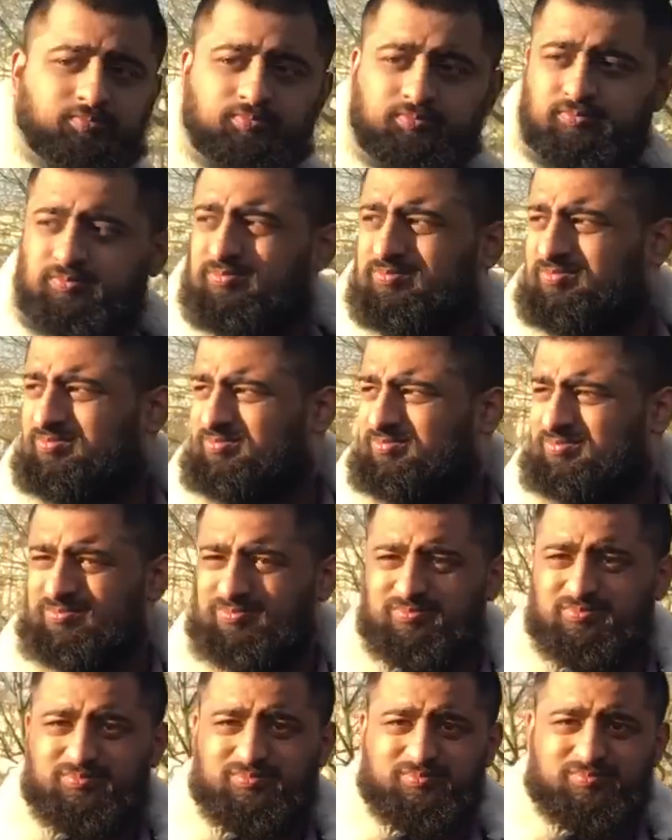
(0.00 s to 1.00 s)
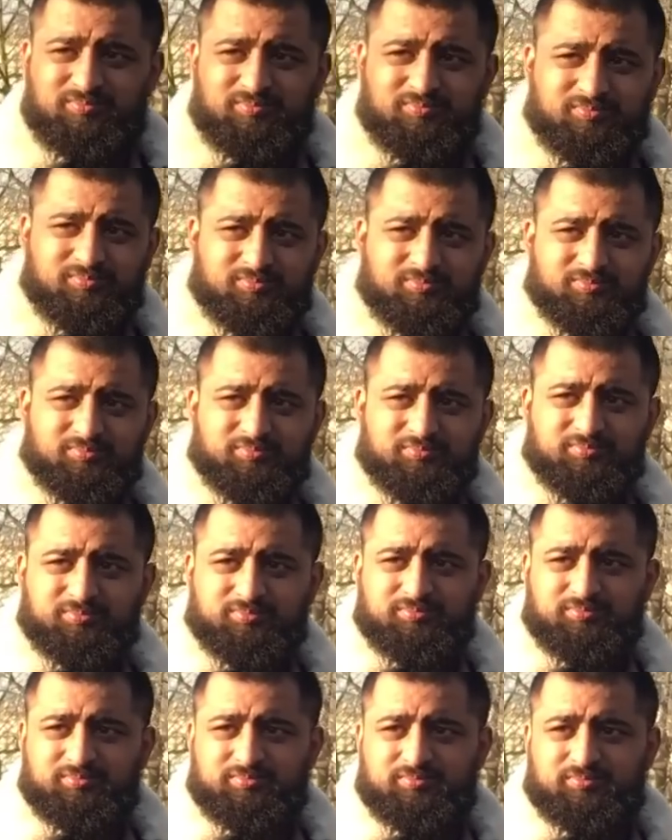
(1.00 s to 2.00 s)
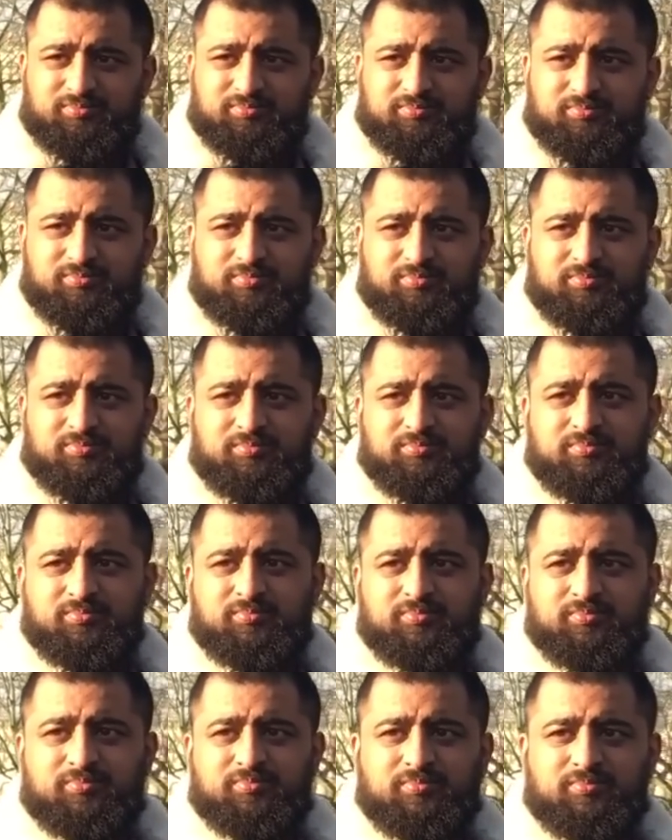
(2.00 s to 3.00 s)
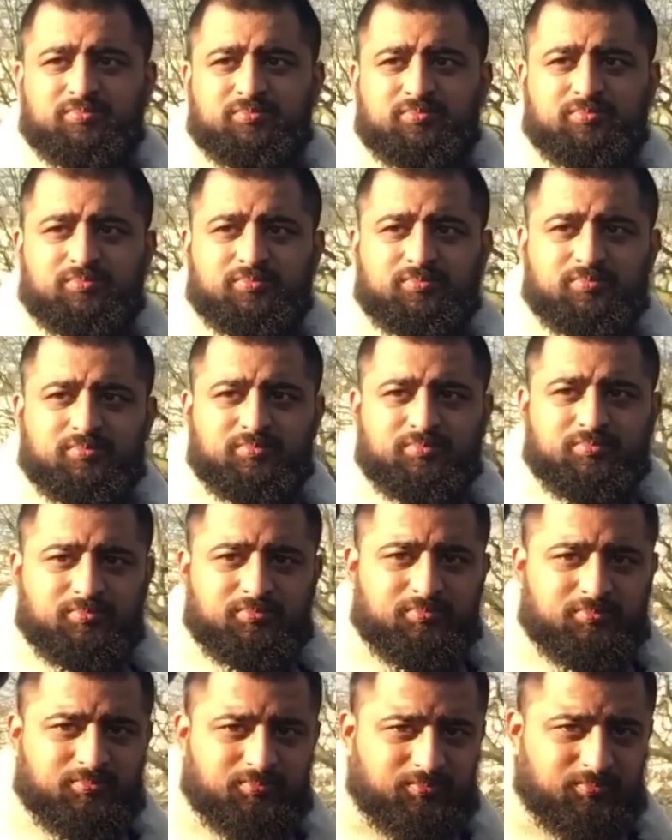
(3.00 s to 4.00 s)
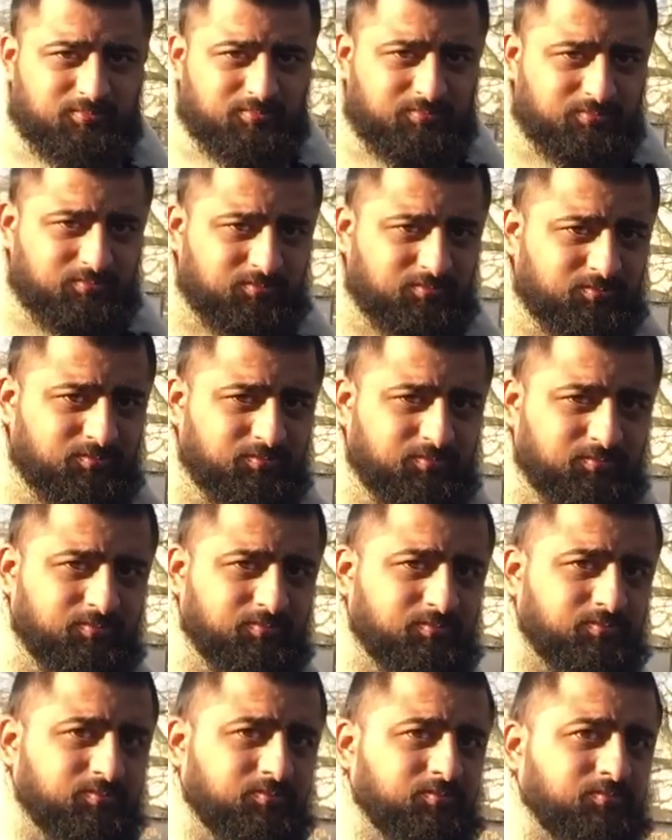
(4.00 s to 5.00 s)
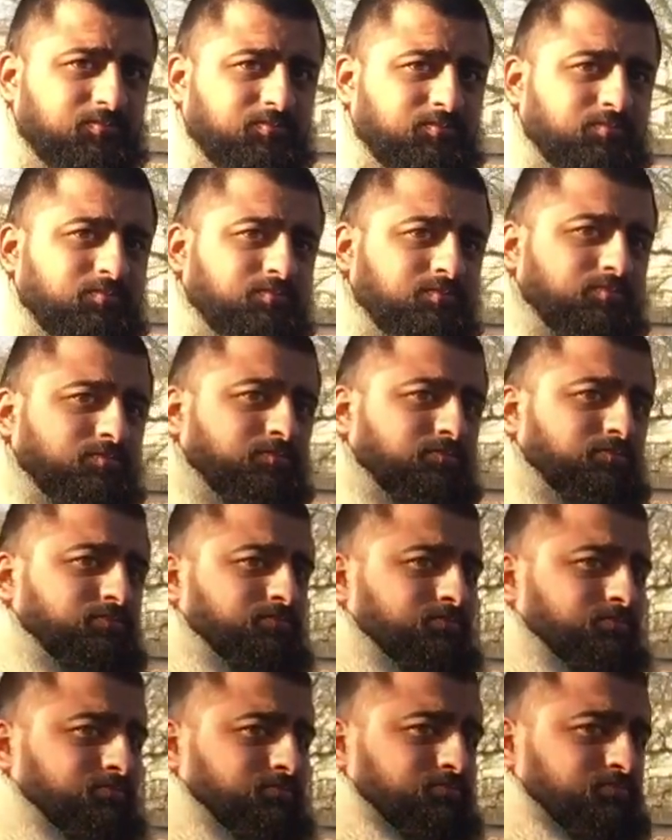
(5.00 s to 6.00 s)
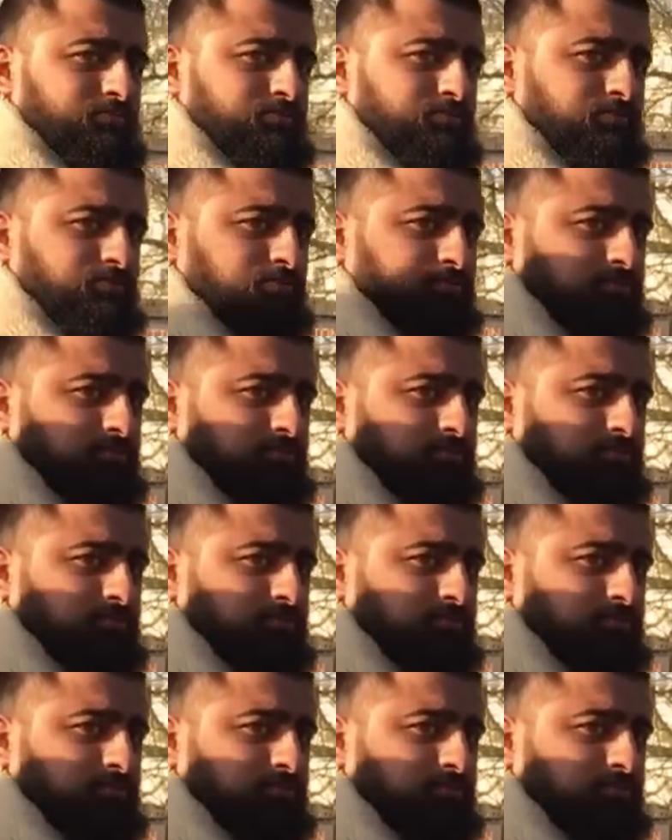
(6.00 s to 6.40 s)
This person isn't speaking.